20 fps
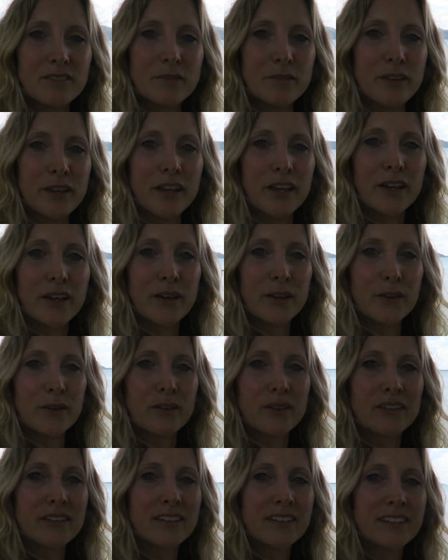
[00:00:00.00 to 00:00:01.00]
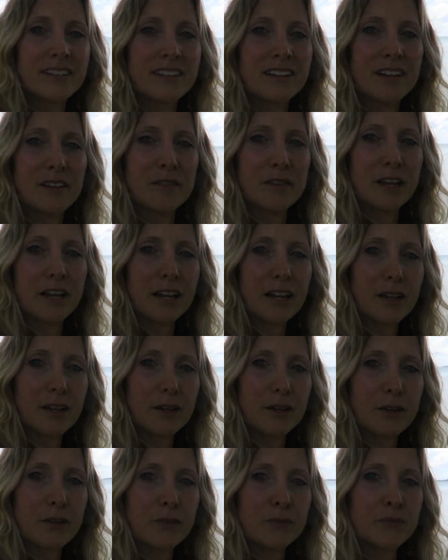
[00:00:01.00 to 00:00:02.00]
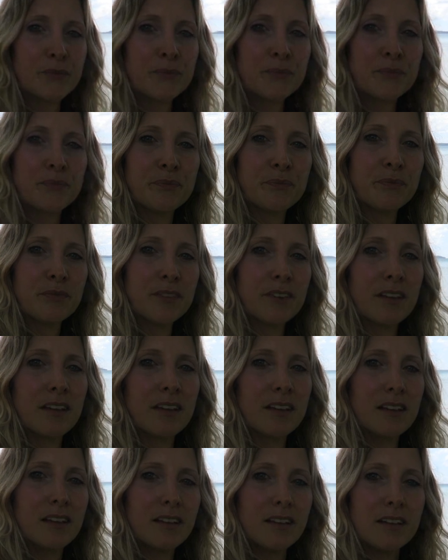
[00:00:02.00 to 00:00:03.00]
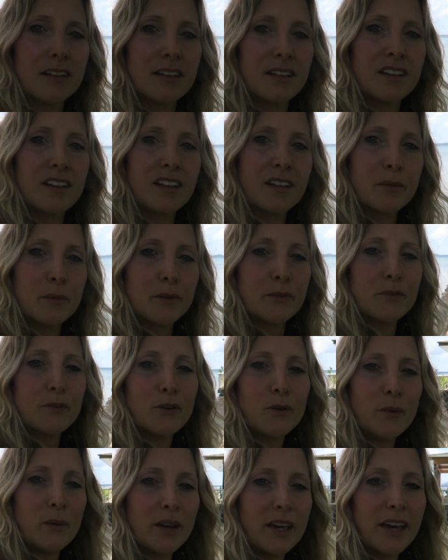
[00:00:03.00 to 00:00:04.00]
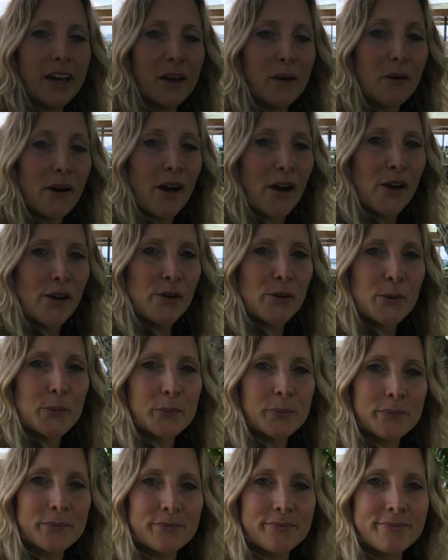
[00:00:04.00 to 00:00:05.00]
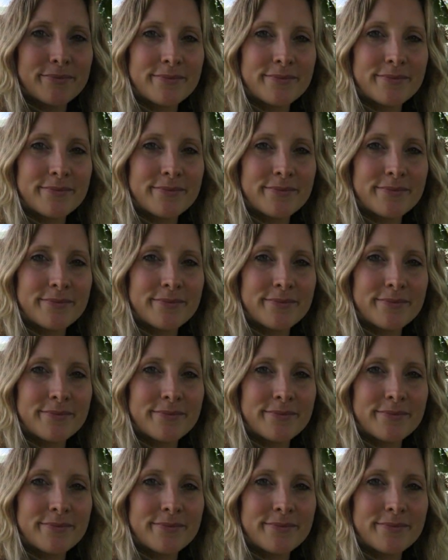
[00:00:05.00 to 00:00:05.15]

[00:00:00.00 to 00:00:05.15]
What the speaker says: view of the lagoon before we go home.